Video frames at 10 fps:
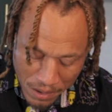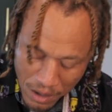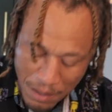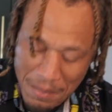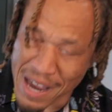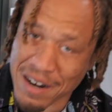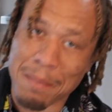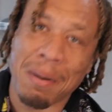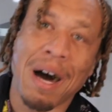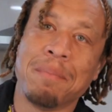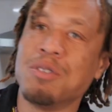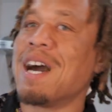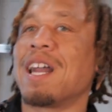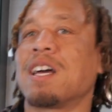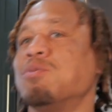Oh man, hey Bob, you
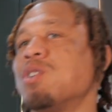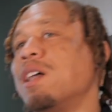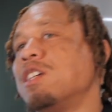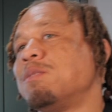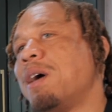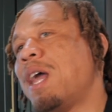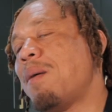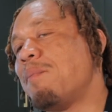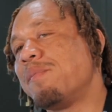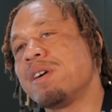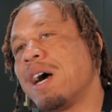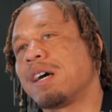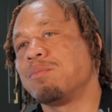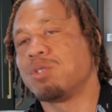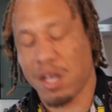gotta come try this, man. You gotta
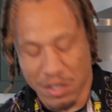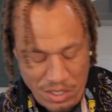come try this.